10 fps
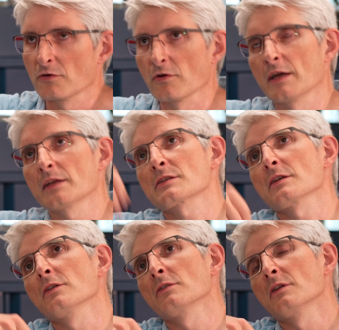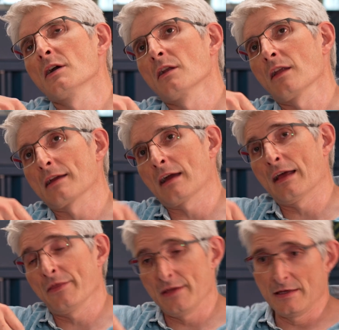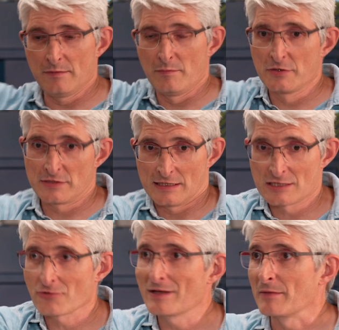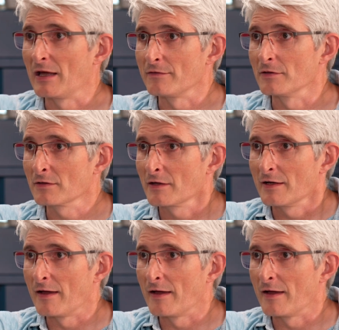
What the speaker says: Right. So, like at the most extreme level,